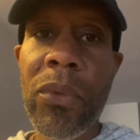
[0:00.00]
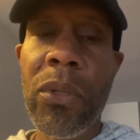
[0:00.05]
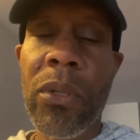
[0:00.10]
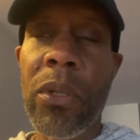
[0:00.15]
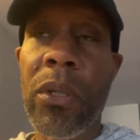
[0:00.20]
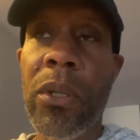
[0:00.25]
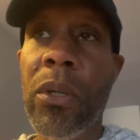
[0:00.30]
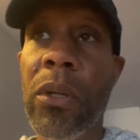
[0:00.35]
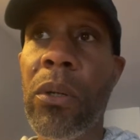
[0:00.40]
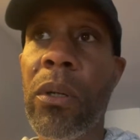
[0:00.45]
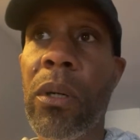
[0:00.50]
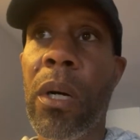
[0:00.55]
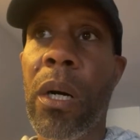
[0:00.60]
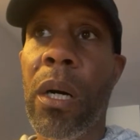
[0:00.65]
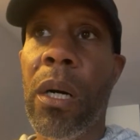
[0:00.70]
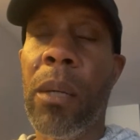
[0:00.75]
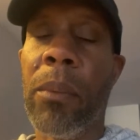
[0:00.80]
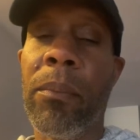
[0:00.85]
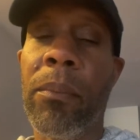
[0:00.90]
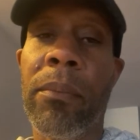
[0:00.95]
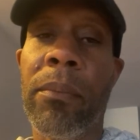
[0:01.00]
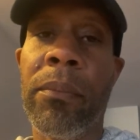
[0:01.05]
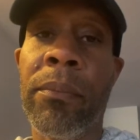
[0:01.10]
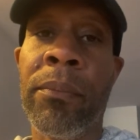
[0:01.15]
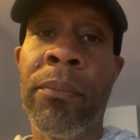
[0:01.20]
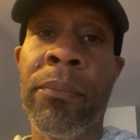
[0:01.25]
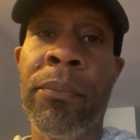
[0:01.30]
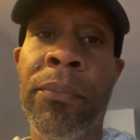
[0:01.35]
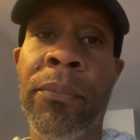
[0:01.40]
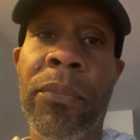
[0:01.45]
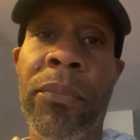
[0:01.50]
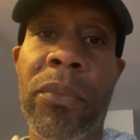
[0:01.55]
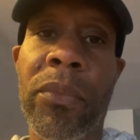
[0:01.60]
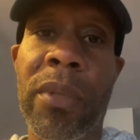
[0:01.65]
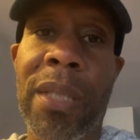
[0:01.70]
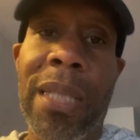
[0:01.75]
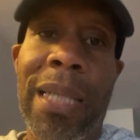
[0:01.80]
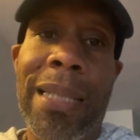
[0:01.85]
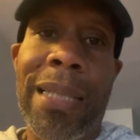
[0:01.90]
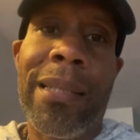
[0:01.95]
you know,
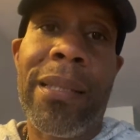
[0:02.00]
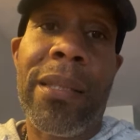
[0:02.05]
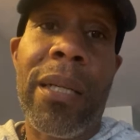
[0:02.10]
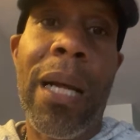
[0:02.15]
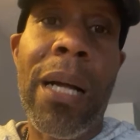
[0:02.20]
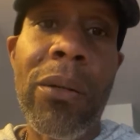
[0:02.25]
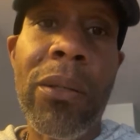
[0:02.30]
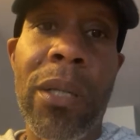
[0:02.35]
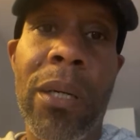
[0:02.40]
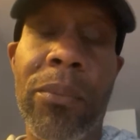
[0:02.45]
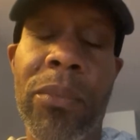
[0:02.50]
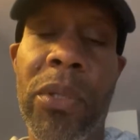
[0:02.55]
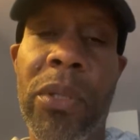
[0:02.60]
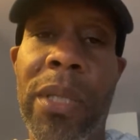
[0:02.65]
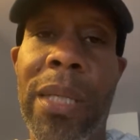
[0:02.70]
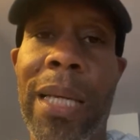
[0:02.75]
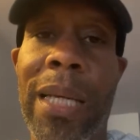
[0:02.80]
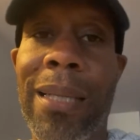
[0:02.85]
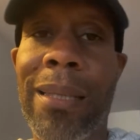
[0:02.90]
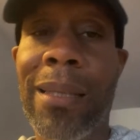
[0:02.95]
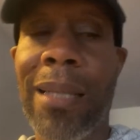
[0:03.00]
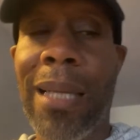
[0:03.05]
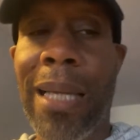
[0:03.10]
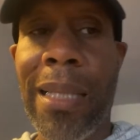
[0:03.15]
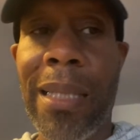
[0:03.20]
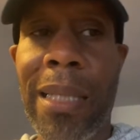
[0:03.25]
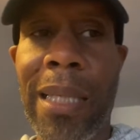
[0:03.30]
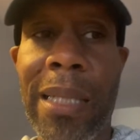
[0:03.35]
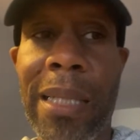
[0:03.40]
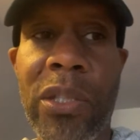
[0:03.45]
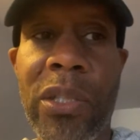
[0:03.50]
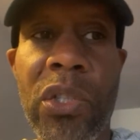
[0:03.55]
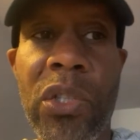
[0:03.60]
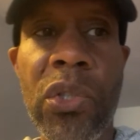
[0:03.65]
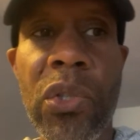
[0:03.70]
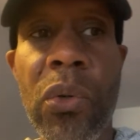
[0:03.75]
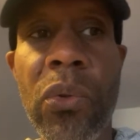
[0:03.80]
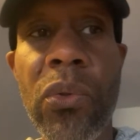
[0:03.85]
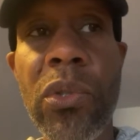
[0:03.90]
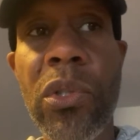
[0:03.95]
that's the outcome you get, and they're
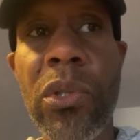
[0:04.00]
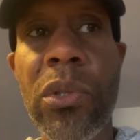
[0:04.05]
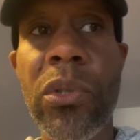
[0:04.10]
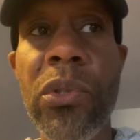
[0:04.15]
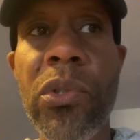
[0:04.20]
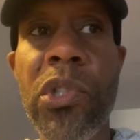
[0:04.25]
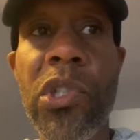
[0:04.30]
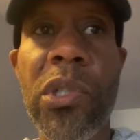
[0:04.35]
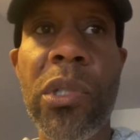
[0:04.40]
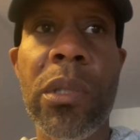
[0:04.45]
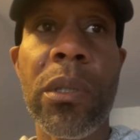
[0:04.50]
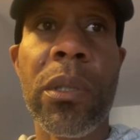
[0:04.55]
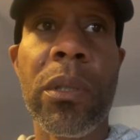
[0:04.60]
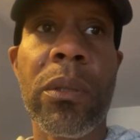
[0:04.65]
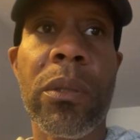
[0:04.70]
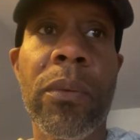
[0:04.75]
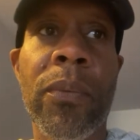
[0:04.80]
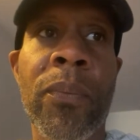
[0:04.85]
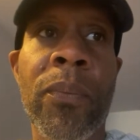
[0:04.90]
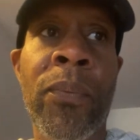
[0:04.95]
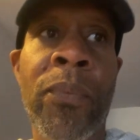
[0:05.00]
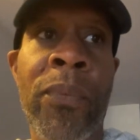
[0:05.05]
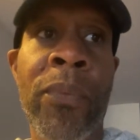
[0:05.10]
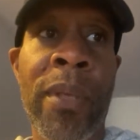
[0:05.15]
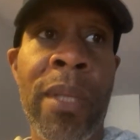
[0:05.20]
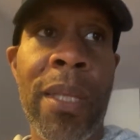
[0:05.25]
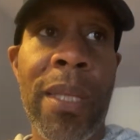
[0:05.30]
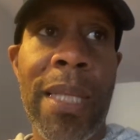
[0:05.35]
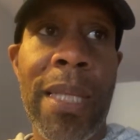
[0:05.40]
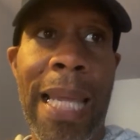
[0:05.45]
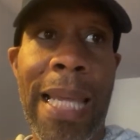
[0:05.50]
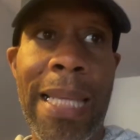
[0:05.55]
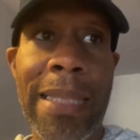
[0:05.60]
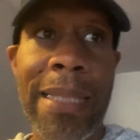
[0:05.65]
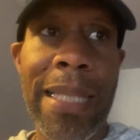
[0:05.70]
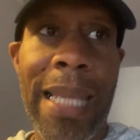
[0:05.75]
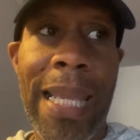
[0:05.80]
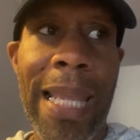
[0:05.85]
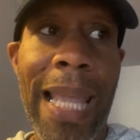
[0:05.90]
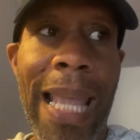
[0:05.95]
so delusional that
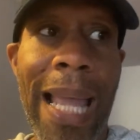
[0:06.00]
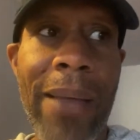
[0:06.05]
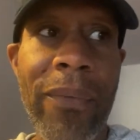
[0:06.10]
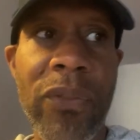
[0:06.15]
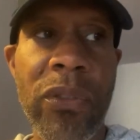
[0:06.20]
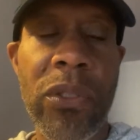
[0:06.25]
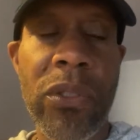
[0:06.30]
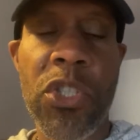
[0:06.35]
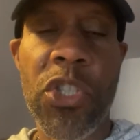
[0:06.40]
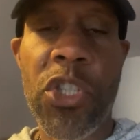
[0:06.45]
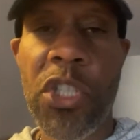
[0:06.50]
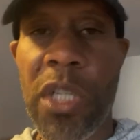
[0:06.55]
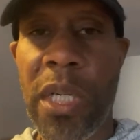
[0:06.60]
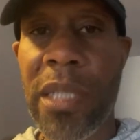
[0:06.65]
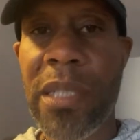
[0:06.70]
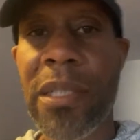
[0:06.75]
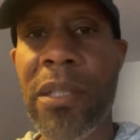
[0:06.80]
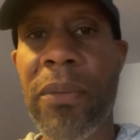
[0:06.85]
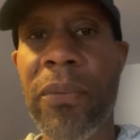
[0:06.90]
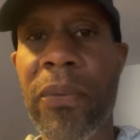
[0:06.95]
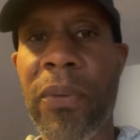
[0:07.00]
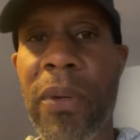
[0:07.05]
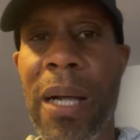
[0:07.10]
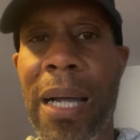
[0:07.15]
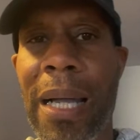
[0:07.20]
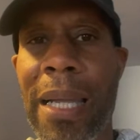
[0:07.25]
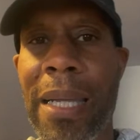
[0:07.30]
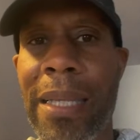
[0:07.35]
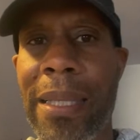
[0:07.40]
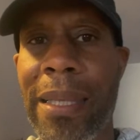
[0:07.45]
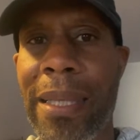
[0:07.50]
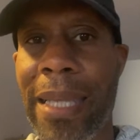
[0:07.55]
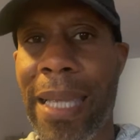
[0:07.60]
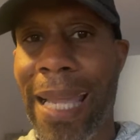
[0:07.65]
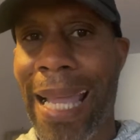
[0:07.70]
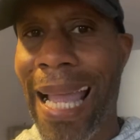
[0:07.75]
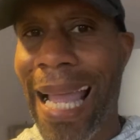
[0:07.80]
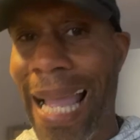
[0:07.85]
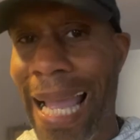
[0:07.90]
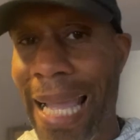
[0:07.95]
they have to justify
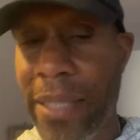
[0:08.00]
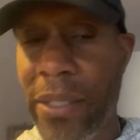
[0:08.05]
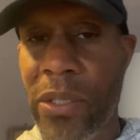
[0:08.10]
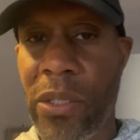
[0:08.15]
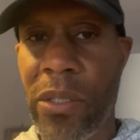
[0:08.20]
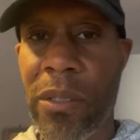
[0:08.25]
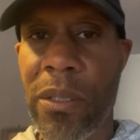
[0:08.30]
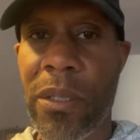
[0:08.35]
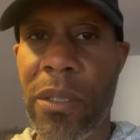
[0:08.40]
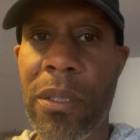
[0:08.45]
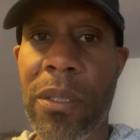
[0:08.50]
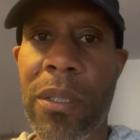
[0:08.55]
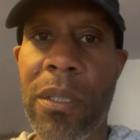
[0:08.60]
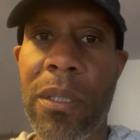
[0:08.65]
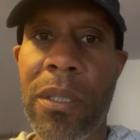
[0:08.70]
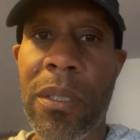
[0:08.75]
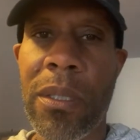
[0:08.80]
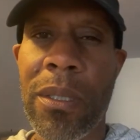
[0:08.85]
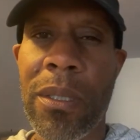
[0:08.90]
their actions